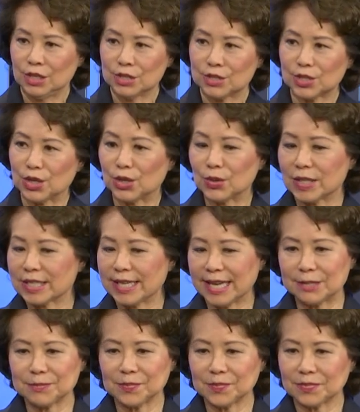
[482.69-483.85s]
So
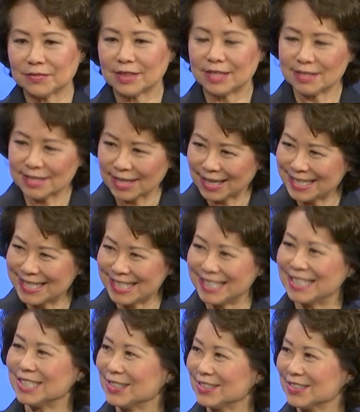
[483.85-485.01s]
again, this
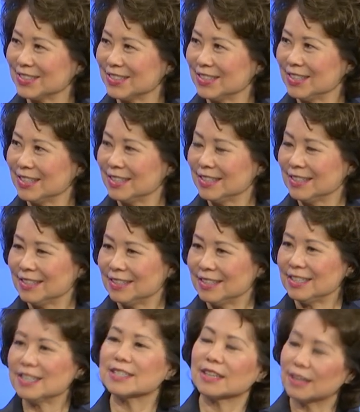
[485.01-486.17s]
idea
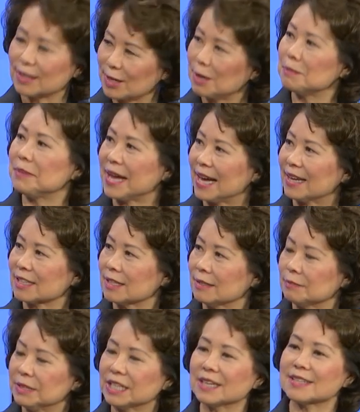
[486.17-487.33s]
is going to come back
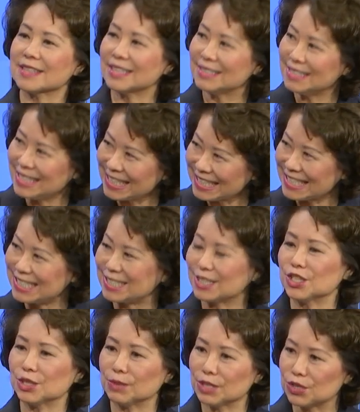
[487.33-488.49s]
because the
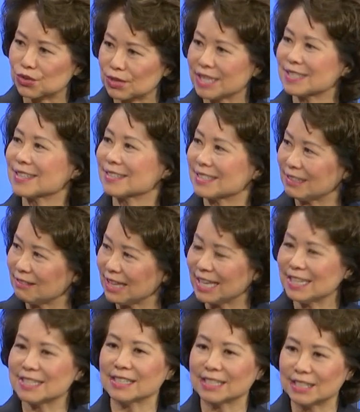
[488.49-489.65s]
need to address
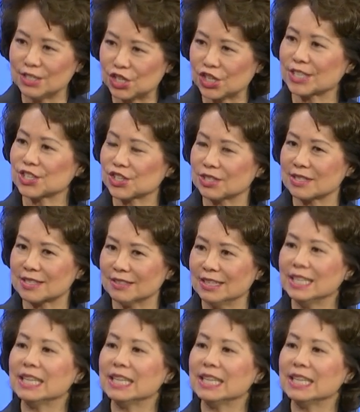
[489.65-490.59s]
delays and congestions